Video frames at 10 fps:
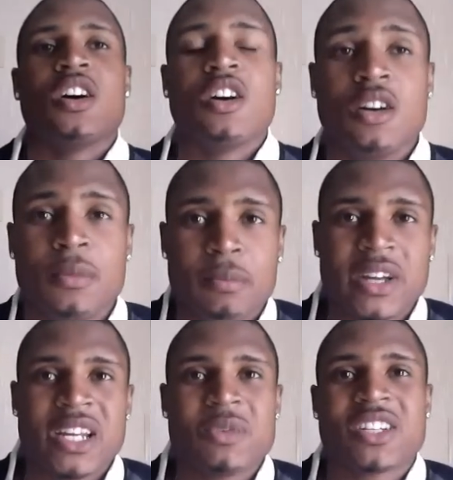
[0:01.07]
all.
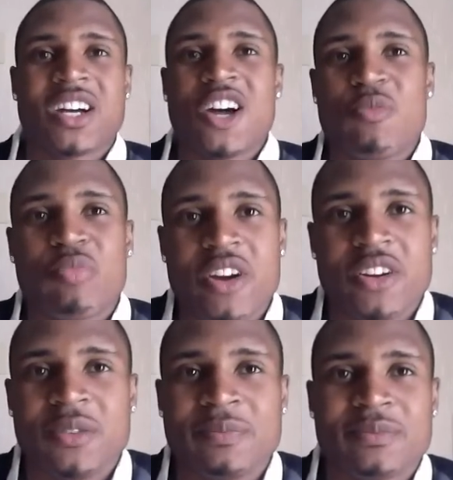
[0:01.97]
My name is Kyle
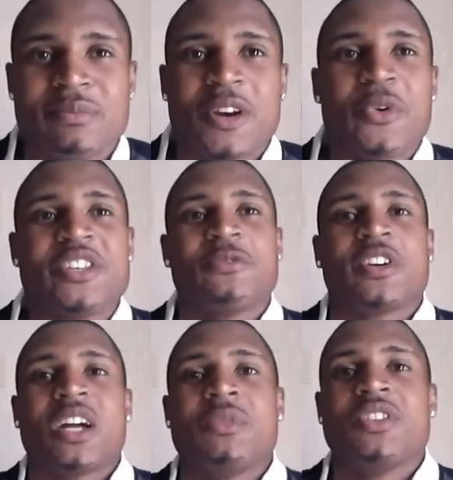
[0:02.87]
Prater. My reason for
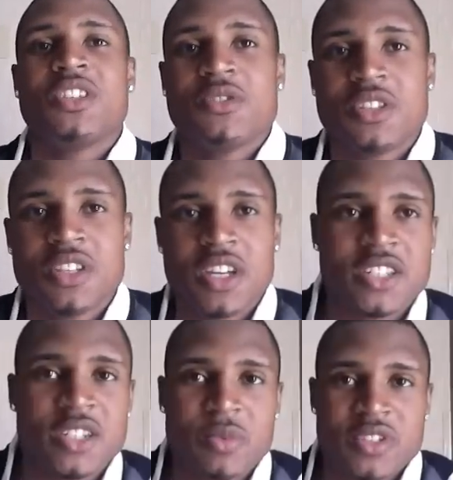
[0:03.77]
coming to you today
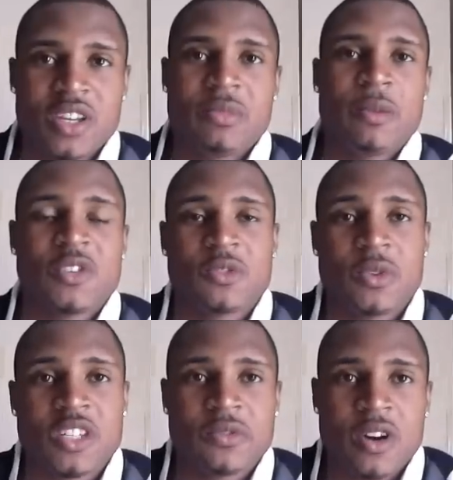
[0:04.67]
is to present my
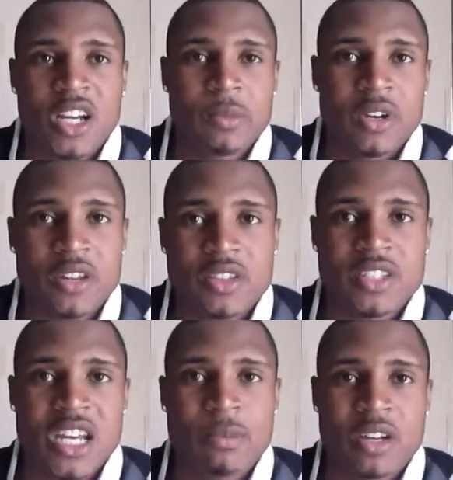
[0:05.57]
persuasive argument on the
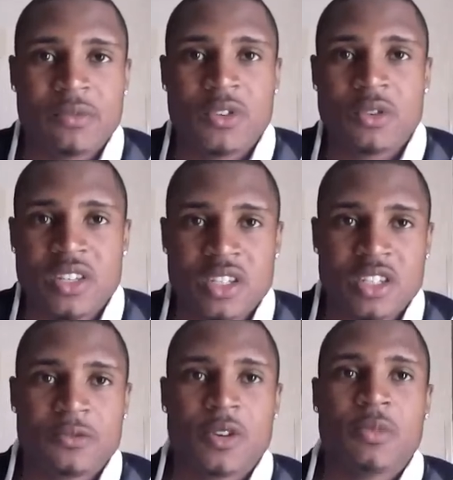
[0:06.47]
topic of
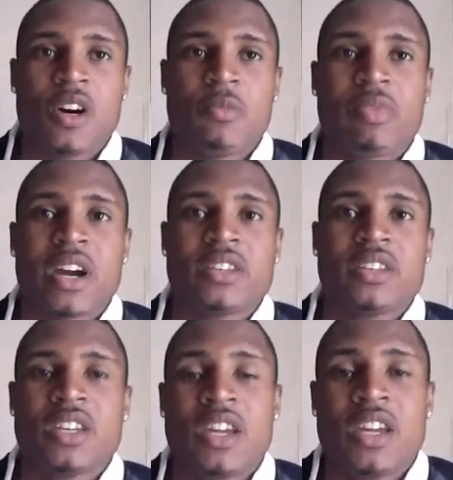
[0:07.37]
USC's football
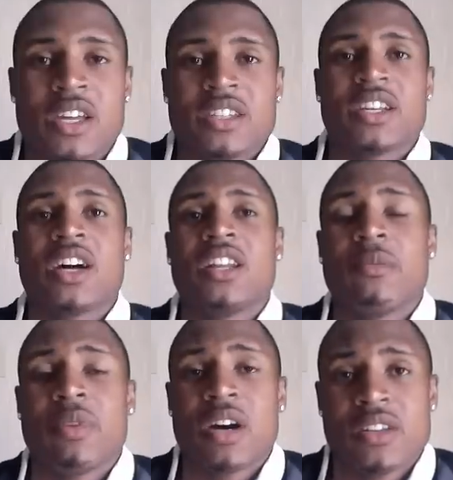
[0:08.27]
practice and
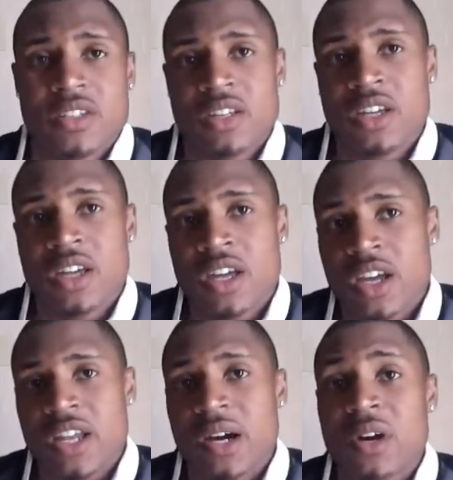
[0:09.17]
sideline policy,
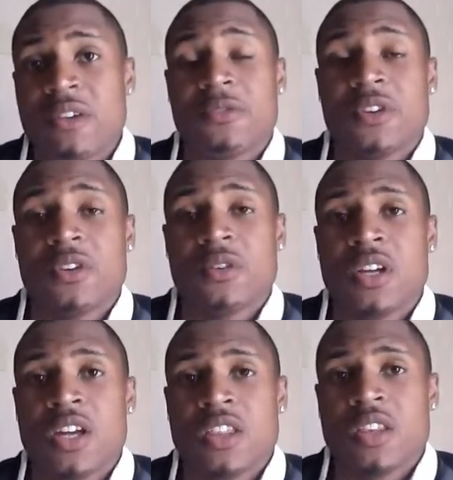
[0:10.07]
and how I feel
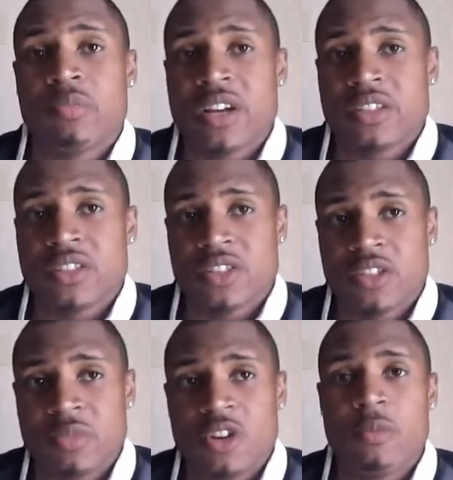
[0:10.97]
the practices
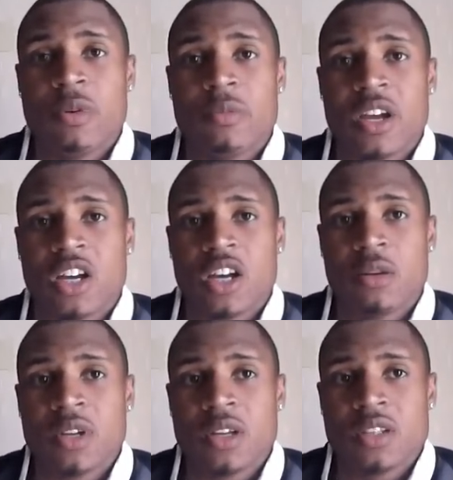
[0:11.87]
should be opened back
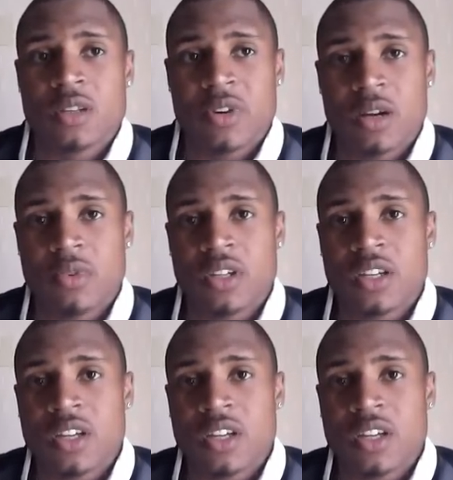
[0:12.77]
up to public,